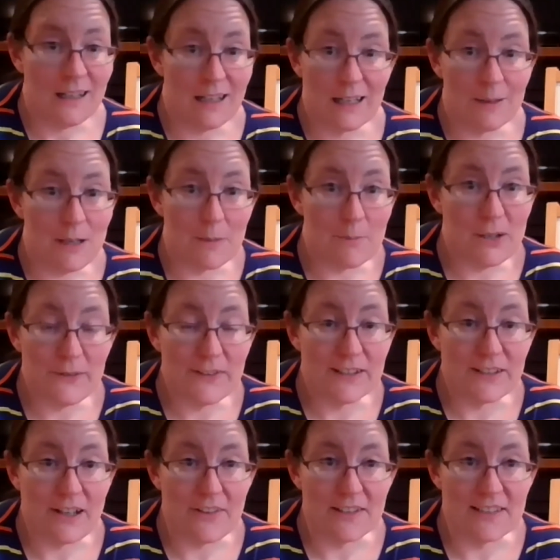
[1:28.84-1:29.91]
I'm not perfect
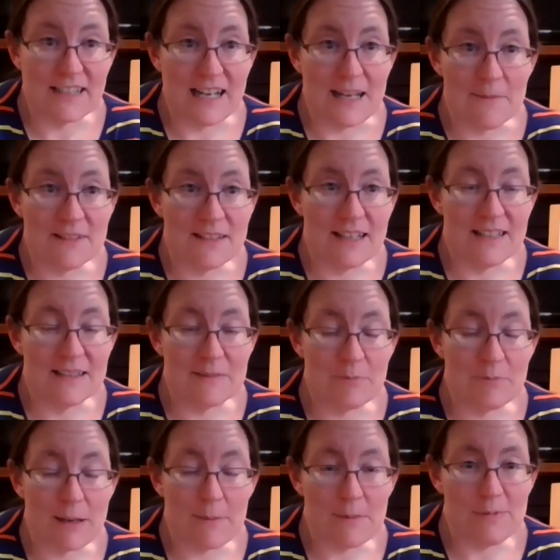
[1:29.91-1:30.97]
all the time, and
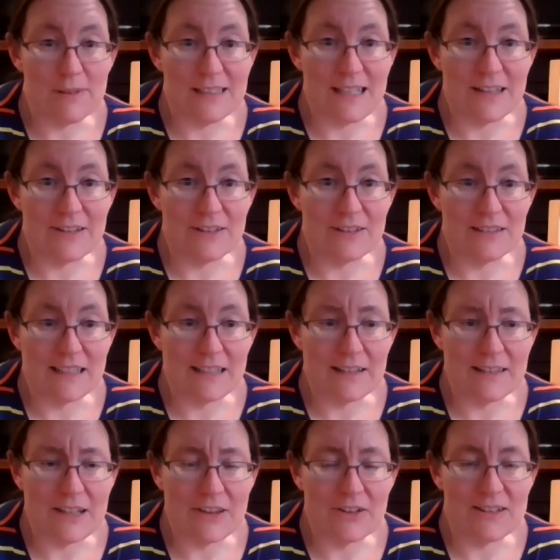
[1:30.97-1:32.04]
probably ne
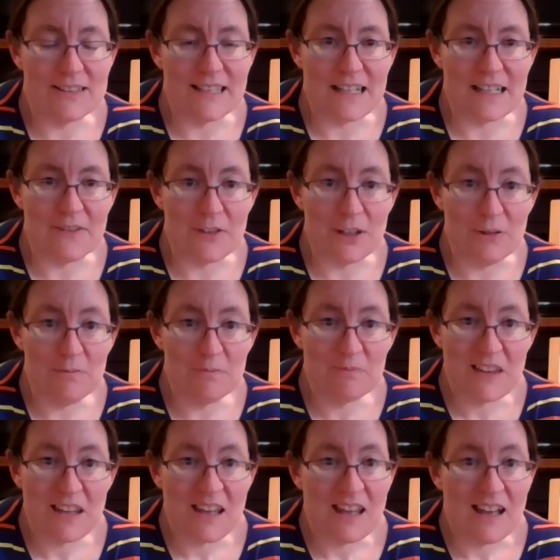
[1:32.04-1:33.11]
neither is any of you.
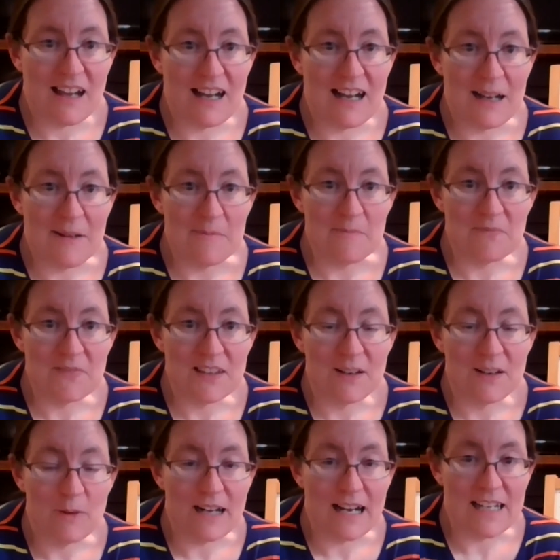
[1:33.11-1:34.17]
Um,
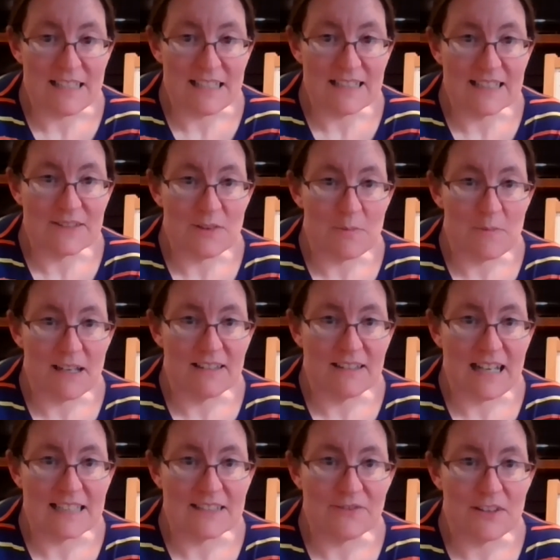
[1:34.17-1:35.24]
when I did this with my
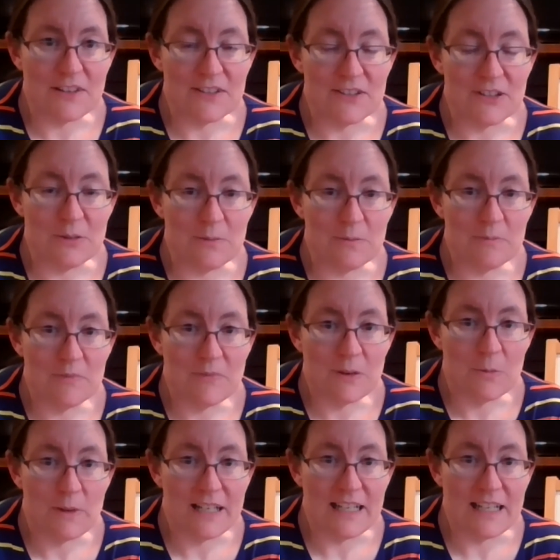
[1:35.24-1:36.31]
class for the Zoom,
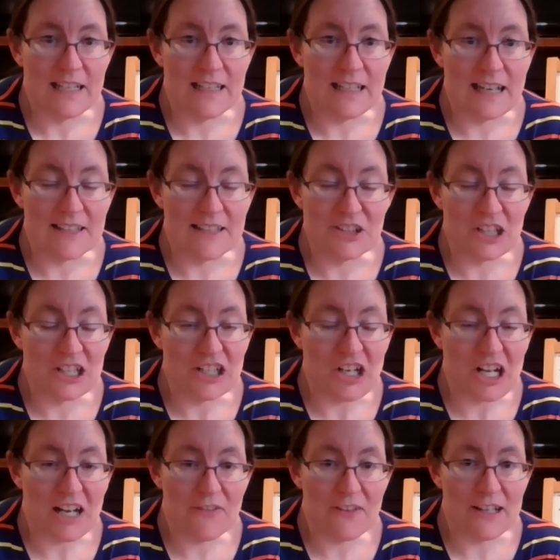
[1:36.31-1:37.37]
we I started
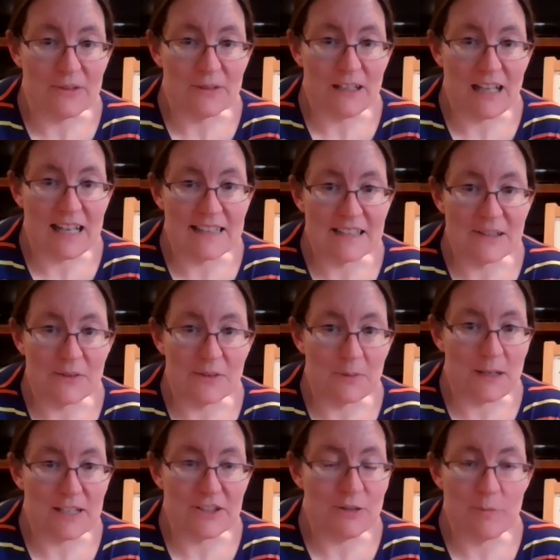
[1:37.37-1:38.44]
off and realized that it was
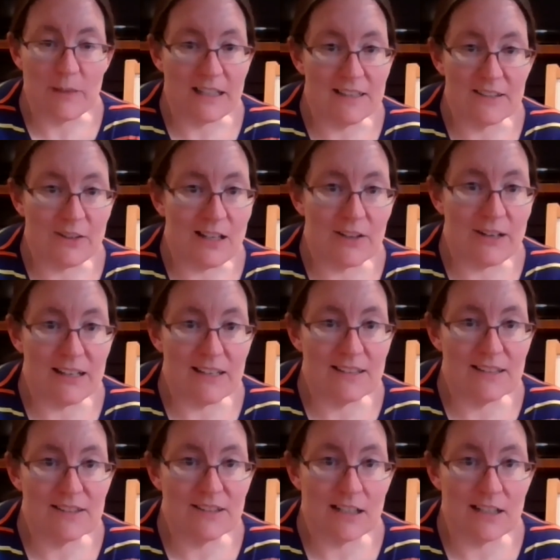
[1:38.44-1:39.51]
way too big, so I erased
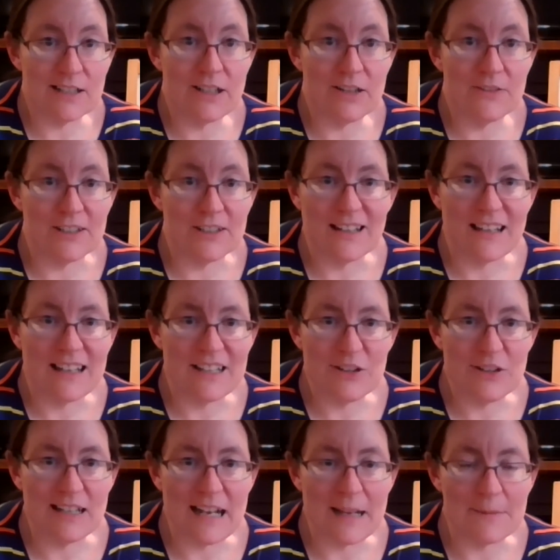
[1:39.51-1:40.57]
and started over. And you
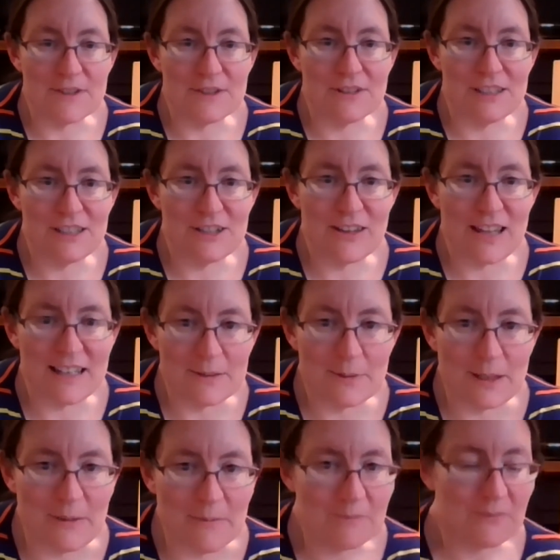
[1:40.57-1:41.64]
can absolutely do that as
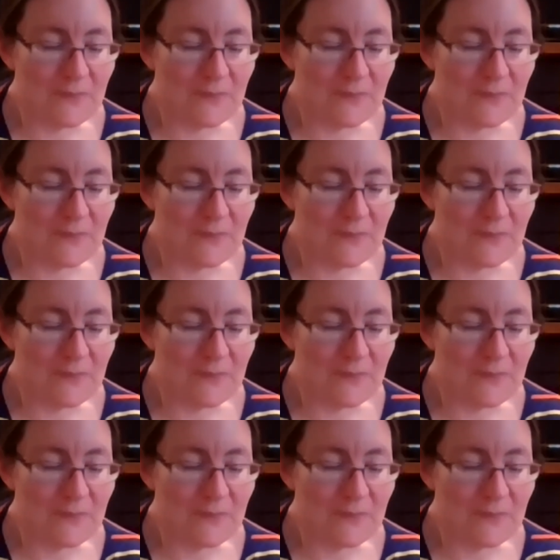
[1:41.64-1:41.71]
well.